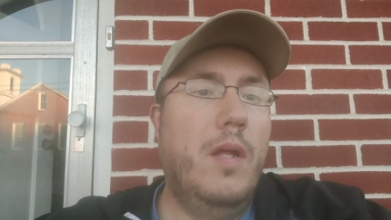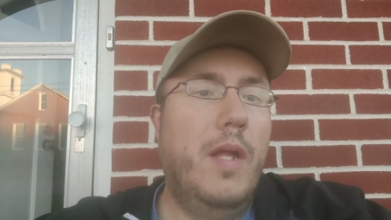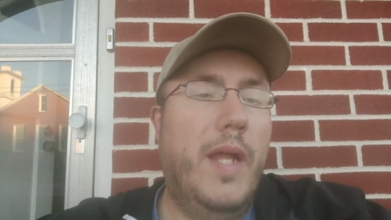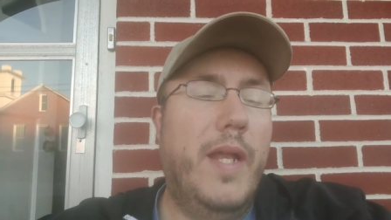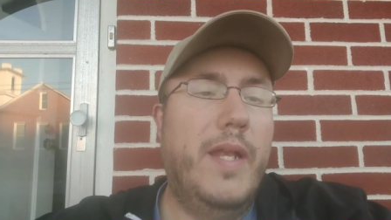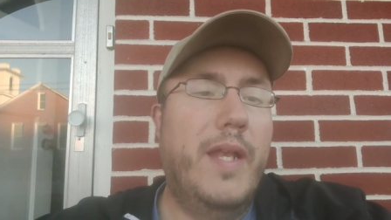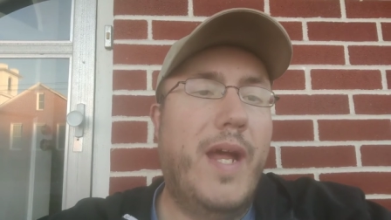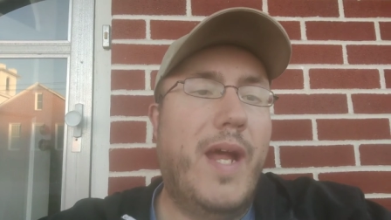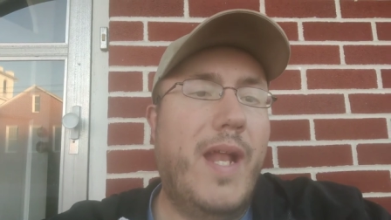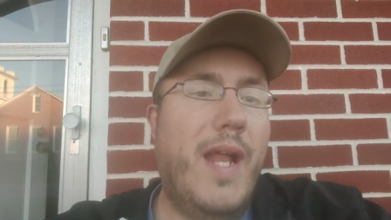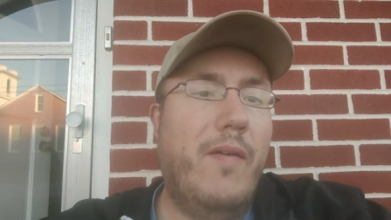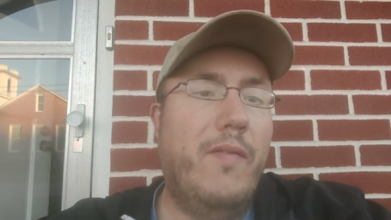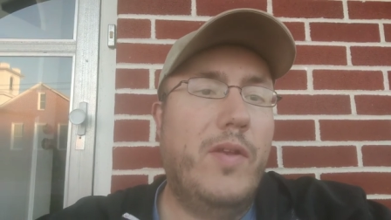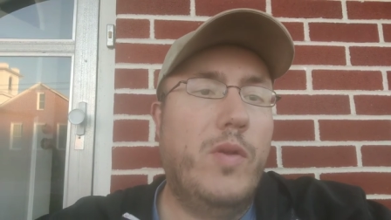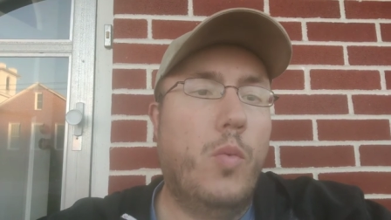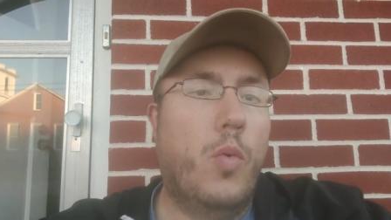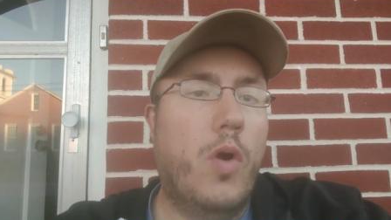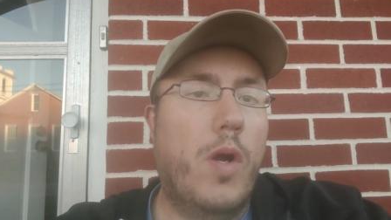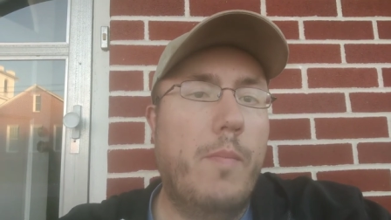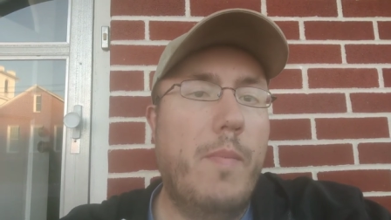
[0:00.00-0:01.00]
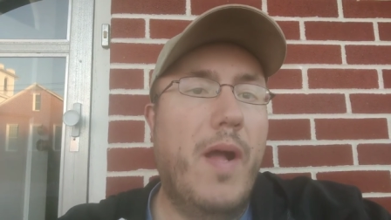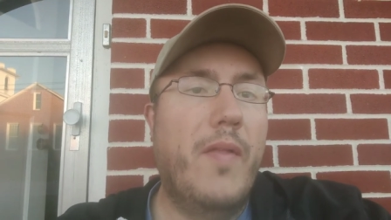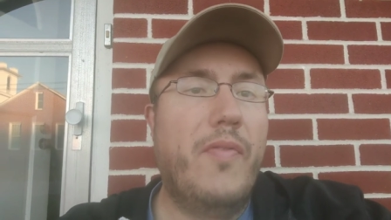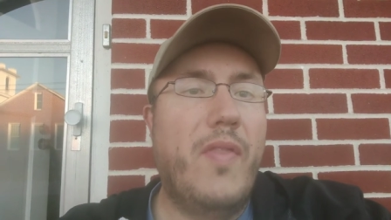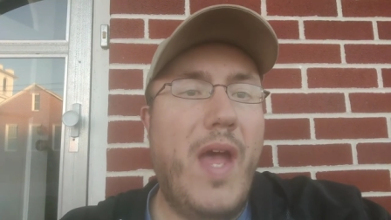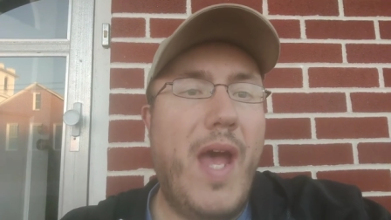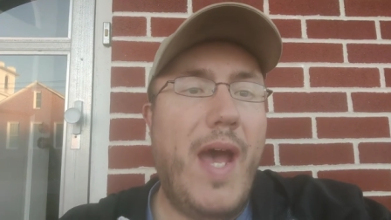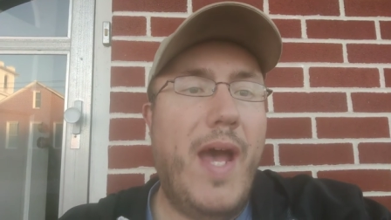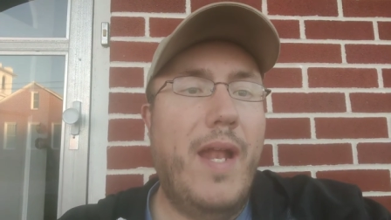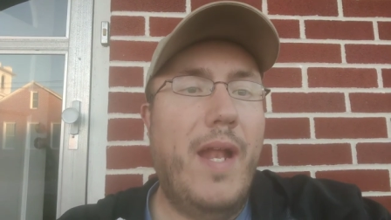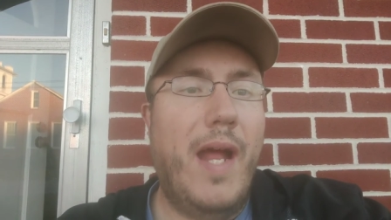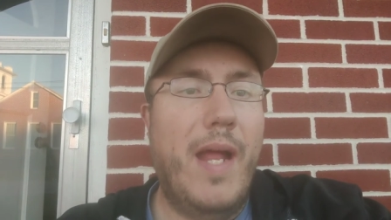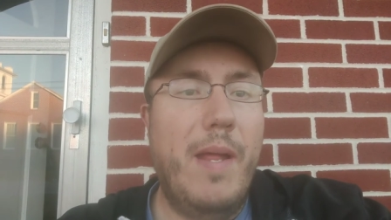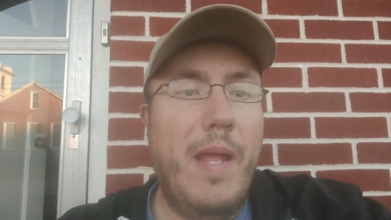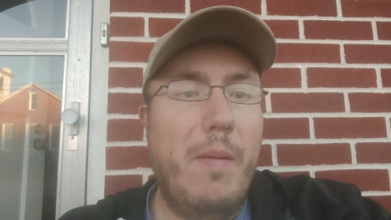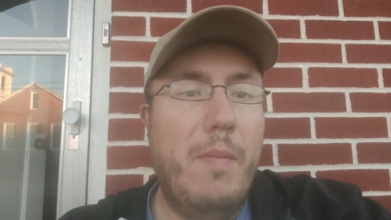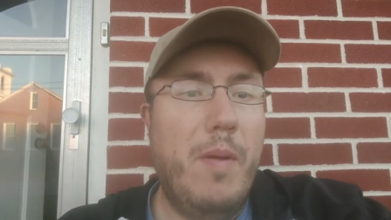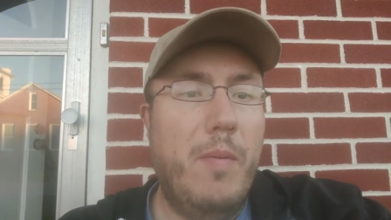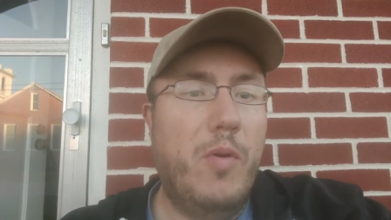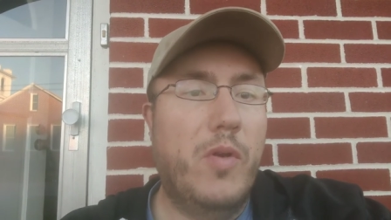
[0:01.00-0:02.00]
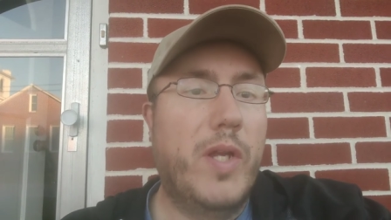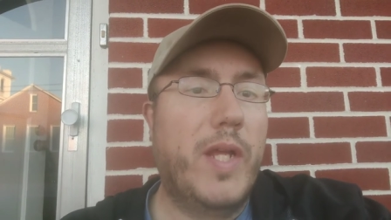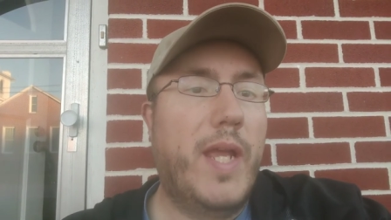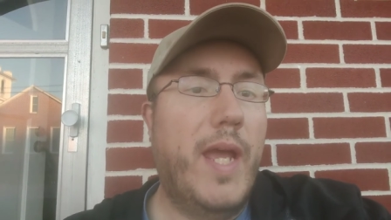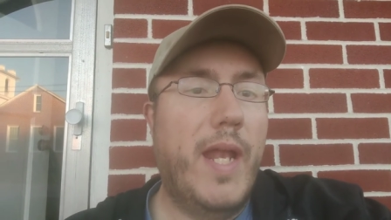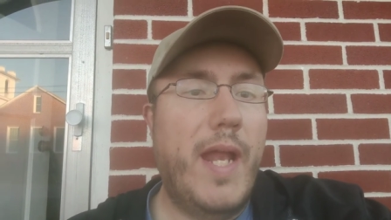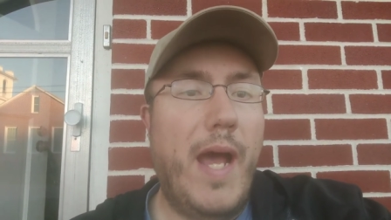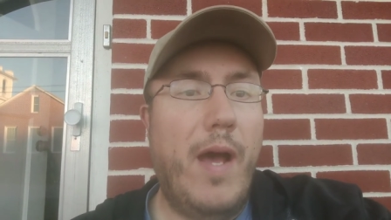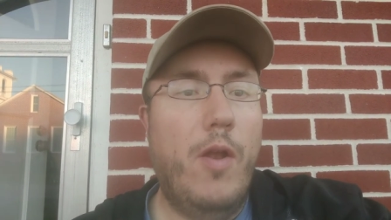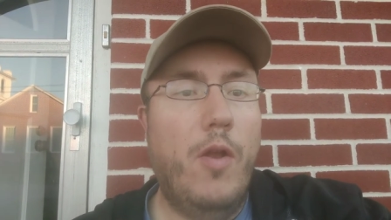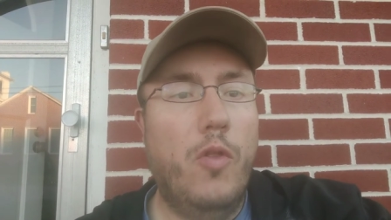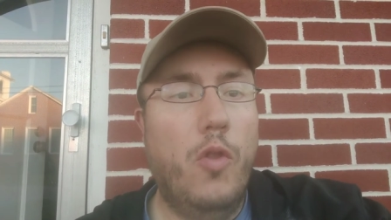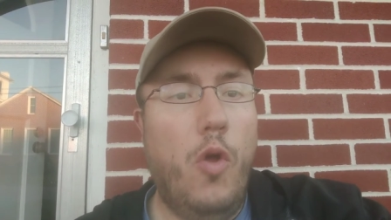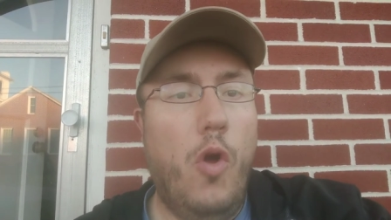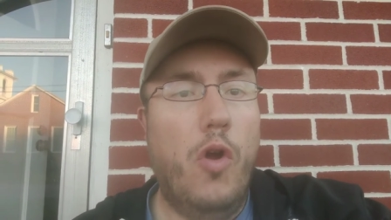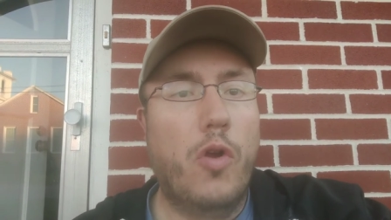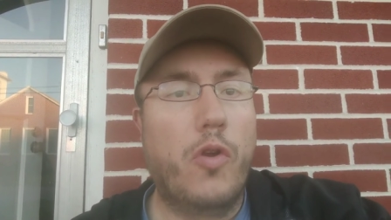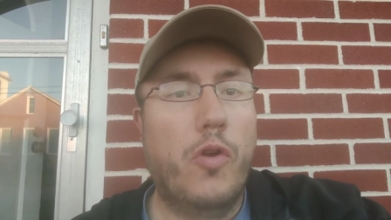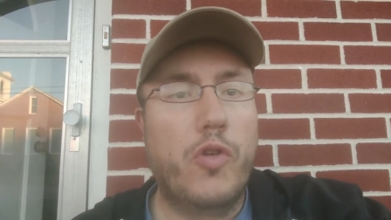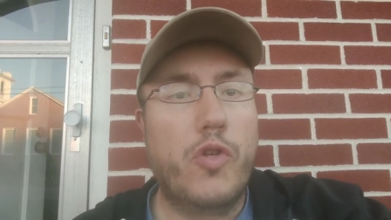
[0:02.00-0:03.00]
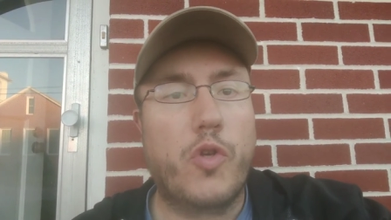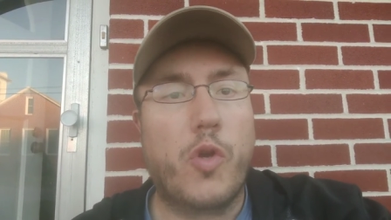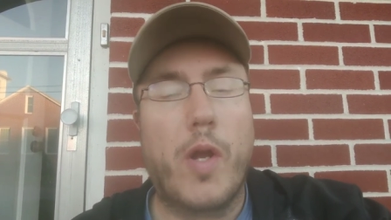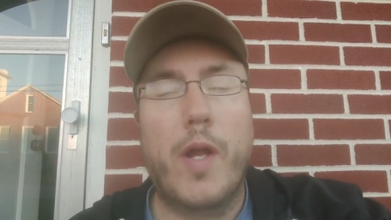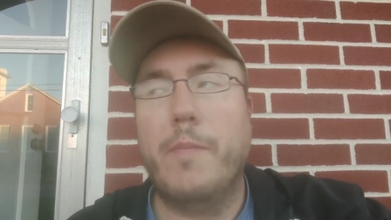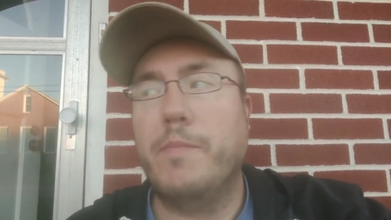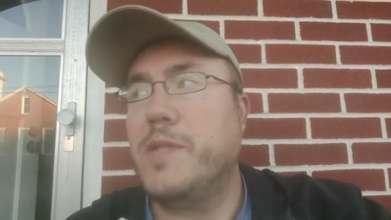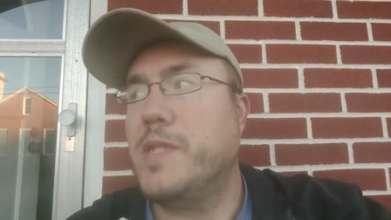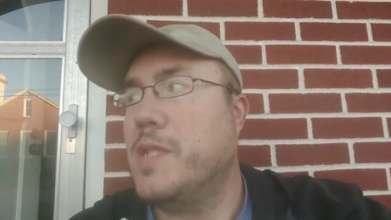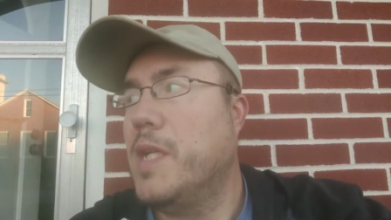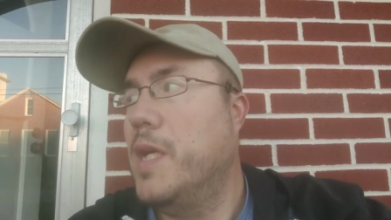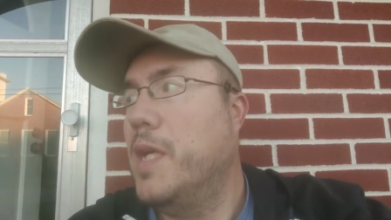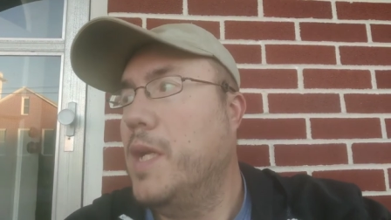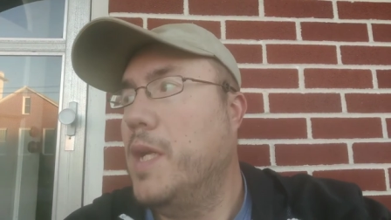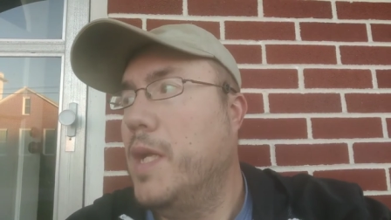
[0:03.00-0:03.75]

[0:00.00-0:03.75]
and not having to worry about that, I am able to get out on longer trips.